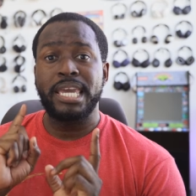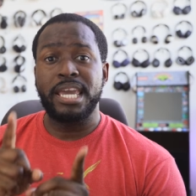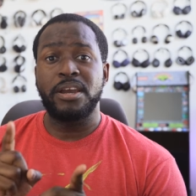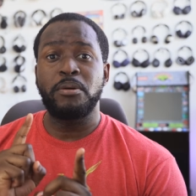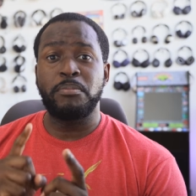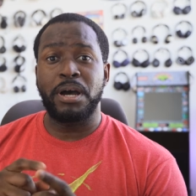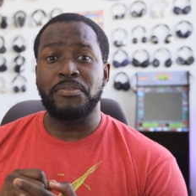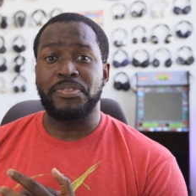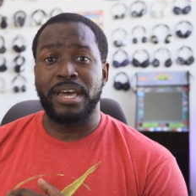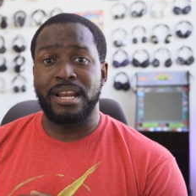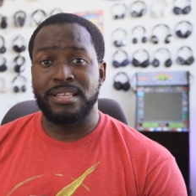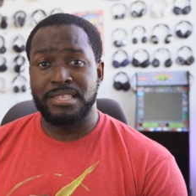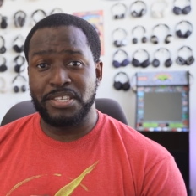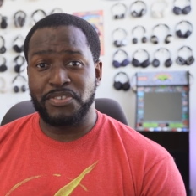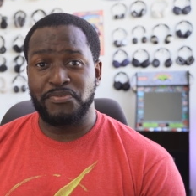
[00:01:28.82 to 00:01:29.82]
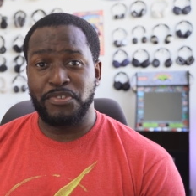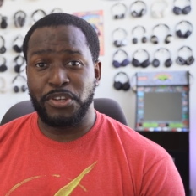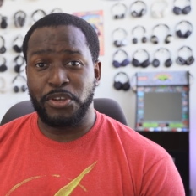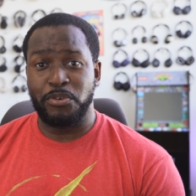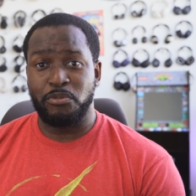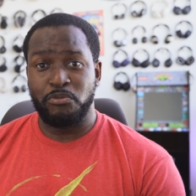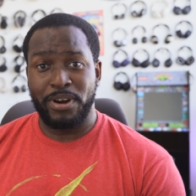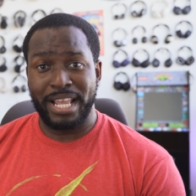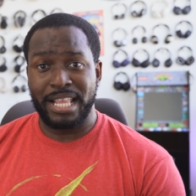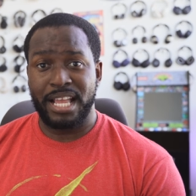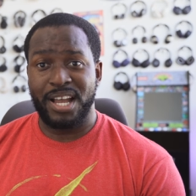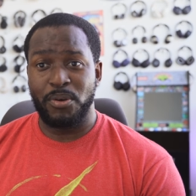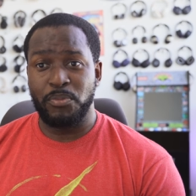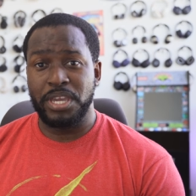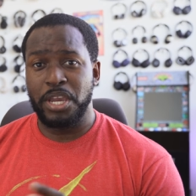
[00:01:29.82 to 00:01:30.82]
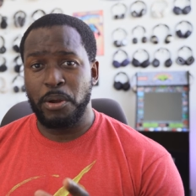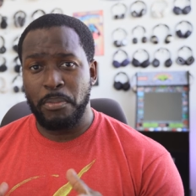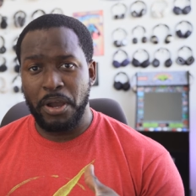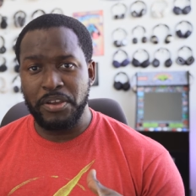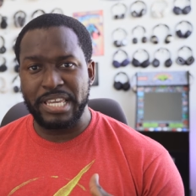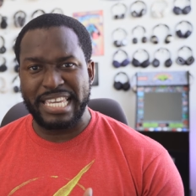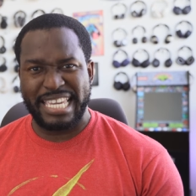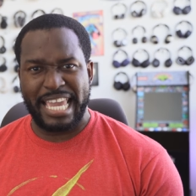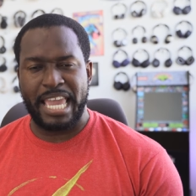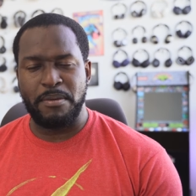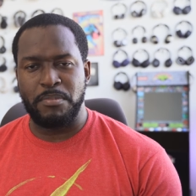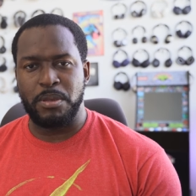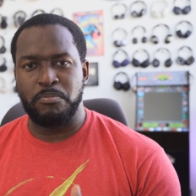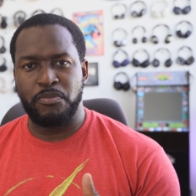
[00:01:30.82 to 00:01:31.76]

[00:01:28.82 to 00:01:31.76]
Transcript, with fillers: care about that in this video right now. We care about gaming